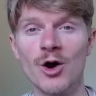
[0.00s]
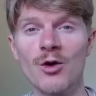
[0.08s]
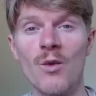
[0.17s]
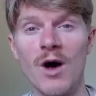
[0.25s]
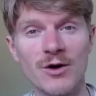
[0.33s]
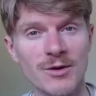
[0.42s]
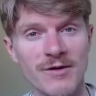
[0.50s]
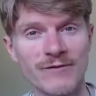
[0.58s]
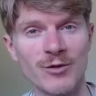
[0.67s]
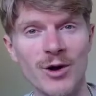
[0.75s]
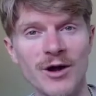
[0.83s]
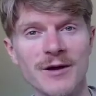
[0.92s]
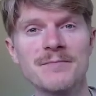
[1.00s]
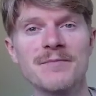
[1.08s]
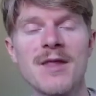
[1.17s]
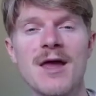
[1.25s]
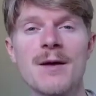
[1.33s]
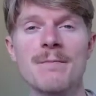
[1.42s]
welcome everyone.
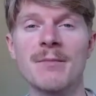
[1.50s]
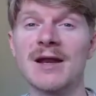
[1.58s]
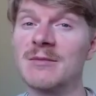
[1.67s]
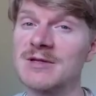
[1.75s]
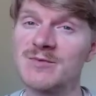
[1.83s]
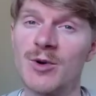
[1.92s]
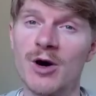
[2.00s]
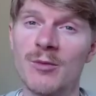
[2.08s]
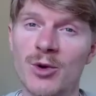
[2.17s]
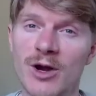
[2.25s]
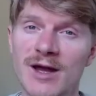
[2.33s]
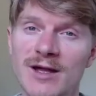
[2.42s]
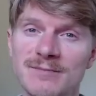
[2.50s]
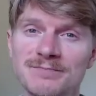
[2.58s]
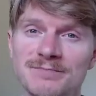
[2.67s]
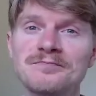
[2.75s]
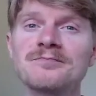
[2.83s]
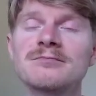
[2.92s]
My name is Paul Moorhead.
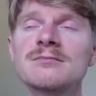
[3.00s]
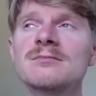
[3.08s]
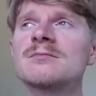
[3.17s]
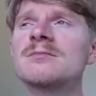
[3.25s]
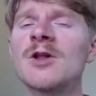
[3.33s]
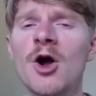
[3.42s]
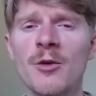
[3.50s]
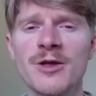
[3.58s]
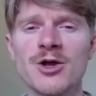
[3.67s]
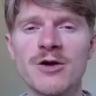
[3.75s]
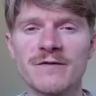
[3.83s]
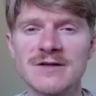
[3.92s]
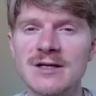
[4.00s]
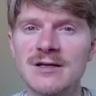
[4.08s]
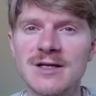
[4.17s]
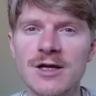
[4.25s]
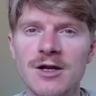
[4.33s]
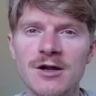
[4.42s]
I'll be your
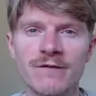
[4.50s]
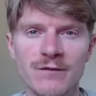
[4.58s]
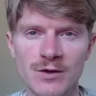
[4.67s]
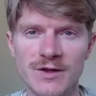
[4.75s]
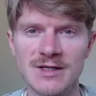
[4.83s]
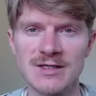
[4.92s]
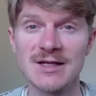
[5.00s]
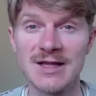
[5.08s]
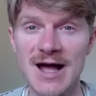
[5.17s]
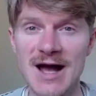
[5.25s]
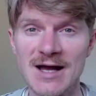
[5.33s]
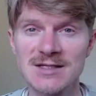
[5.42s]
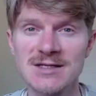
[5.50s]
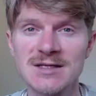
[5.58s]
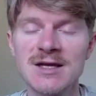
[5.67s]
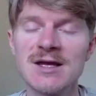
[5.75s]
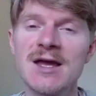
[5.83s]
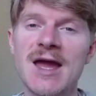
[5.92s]
facilitator for this class,
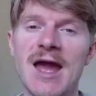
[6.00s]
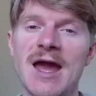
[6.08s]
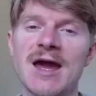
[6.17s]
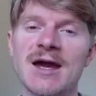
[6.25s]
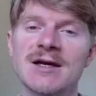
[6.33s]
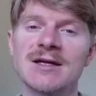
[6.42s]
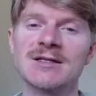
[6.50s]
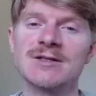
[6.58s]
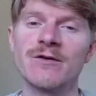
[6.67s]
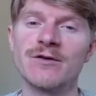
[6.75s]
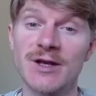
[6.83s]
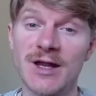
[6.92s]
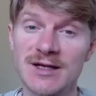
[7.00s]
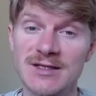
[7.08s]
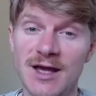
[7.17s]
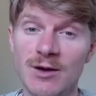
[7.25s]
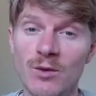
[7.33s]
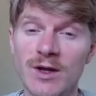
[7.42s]
and over the next
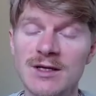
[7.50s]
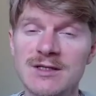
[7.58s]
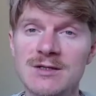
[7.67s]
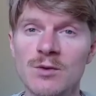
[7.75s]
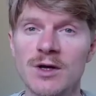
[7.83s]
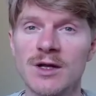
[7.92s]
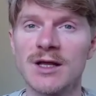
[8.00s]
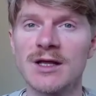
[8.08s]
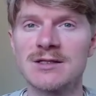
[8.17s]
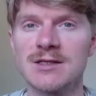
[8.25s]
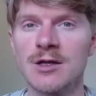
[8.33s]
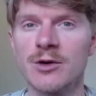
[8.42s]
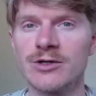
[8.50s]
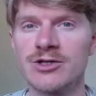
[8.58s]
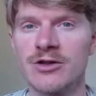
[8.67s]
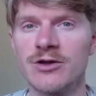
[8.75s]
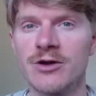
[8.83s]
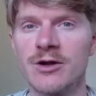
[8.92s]
8 weeks, we're going to get to know each
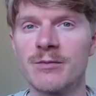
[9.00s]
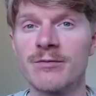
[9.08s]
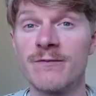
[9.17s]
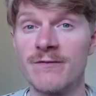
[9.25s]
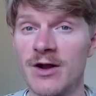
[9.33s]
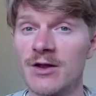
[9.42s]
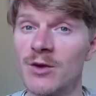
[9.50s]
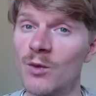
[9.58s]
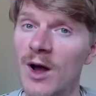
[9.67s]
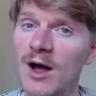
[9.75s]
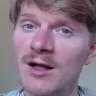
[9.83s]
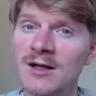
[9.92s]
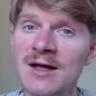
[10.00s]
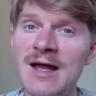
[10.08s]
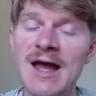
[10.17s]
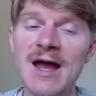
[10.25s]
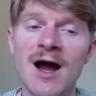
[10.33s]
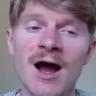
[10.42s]
other fairly well.
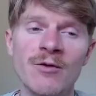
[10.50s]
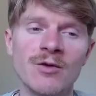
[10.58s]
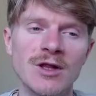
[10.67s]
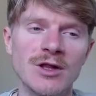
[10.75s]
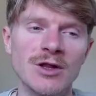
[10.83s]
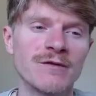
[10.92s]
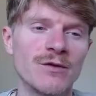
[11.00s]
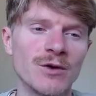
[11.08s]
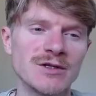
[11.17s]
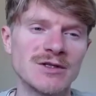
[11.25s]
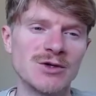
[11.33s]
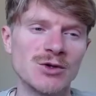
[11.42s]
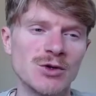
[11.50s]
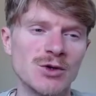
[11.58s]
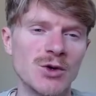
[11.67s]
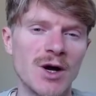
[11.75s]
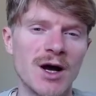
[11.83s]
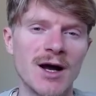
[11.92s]
I really look forward to
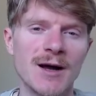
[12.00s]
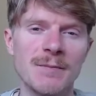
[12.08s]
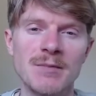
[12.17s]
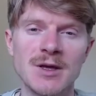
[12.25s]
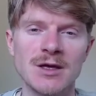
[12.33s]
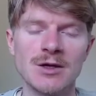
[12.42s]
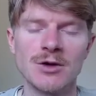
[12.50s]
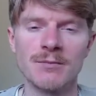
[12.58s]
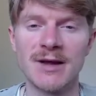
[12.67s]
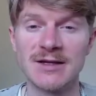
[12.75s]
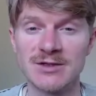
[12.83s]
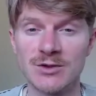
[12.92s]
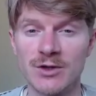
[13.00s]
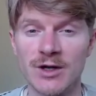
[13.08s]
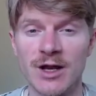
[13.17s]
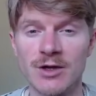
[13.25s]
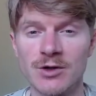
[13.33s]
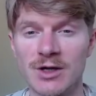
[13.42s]
being your mentor
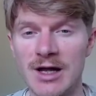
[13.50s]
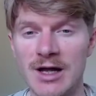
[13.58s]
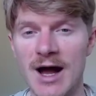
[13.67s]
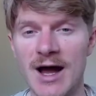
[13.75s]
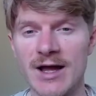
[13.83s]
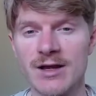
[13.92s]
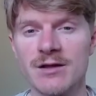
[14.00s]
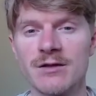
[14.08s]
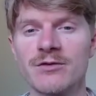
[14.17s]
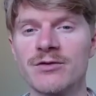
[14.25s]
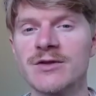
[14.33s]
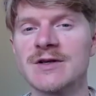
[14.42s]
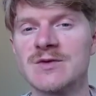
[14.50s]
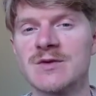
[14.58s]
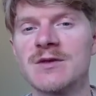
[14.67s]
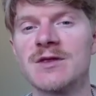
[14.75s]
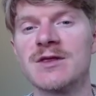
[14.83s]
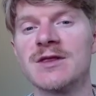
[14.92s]
and your guide through these
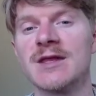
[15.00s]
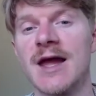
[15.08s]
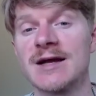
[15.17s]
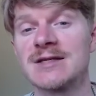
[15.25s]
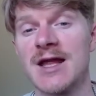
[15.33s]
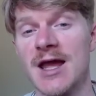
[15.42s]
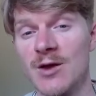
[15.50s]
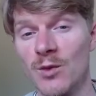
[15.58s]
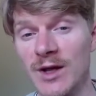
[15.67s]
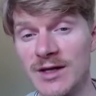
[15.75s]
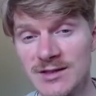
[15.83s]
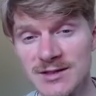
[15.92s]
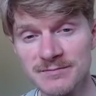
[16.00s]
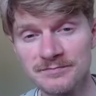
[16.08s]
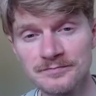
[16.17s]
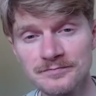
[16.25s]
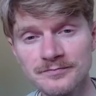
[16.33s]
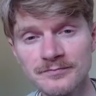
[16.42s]
next 8 weeks.
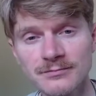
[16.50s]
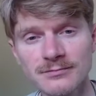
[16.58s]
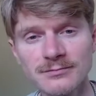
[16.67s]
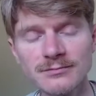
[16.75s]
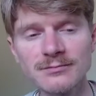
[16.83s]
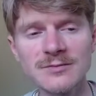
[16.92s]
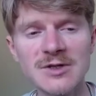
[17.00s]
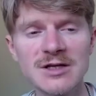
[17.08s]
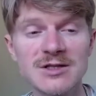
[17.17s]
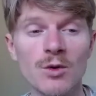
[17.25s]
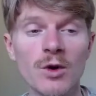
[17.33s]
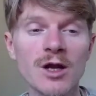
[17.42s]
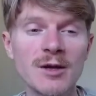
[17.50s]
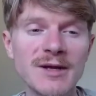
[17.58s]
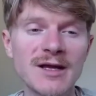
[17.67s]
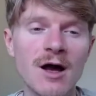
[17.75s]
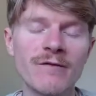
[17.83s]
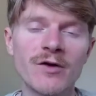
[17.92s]
So, we're going to be
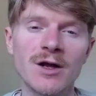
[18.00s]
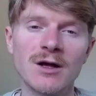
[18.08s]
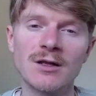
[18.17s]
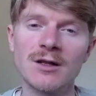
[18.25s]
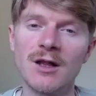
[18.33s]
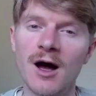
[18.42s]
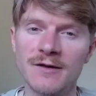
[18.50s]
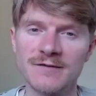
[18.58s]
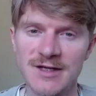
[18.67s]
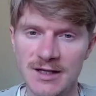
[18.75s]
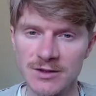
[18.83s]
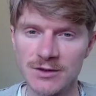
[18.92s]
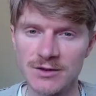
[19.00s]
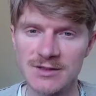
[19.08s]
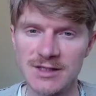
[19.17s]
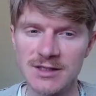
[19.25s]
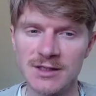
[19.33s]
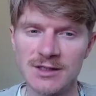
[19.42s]
covering a lot of technical
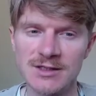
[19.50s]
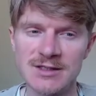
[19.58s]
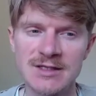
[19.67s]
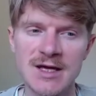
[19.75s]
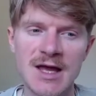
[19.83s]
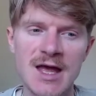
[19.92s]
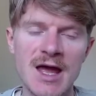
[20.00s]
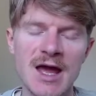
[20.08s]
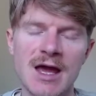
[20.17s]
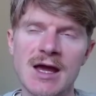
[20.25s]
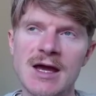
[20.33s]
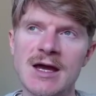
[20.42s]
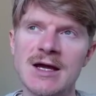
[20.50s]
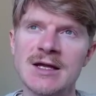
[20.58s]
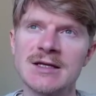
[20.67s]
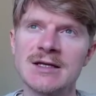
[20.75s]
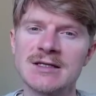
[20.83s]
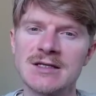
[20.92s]
skills
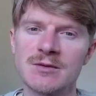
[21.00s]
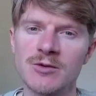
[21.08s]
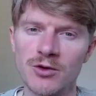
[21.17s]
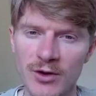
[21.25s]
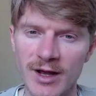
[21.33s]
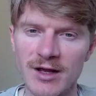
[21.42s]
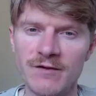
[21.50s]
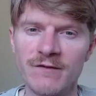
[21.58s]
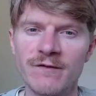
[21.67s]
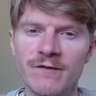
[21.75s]
and some creative